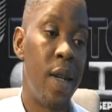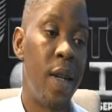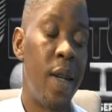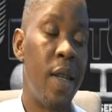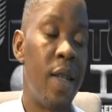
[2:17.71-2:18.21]

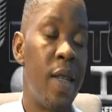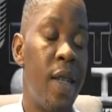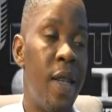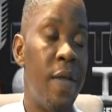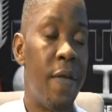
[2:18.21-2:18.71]
it is
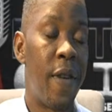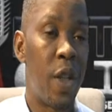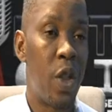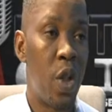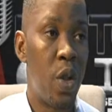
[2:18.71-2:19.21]

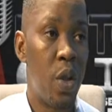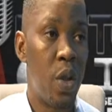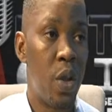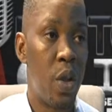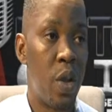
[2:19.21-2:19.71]
infection
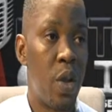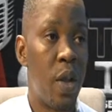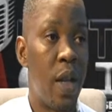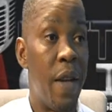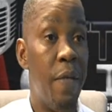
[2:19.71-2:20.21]

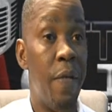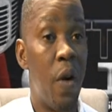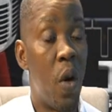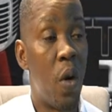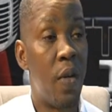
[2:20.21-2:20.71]
that
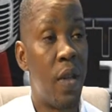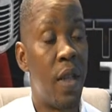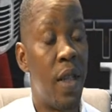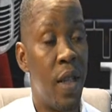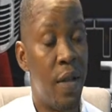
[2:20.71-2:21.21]
involved
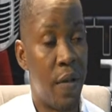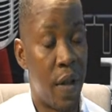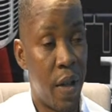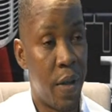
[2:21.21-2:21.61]
the liver